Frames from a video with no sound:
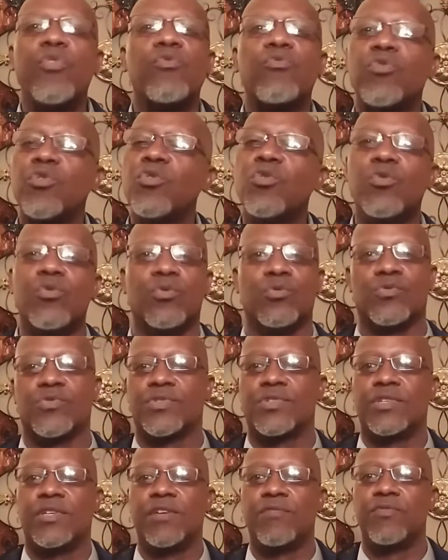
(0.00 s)

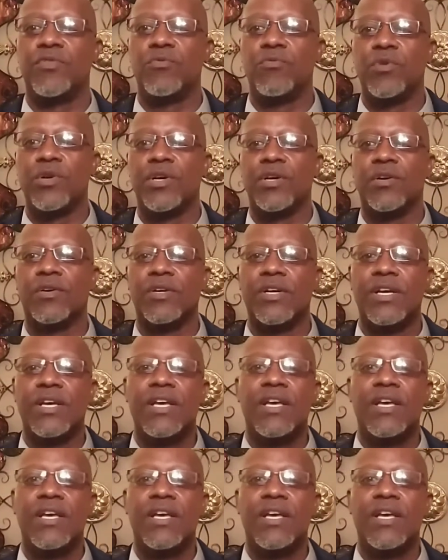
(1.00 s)
rules, if you will,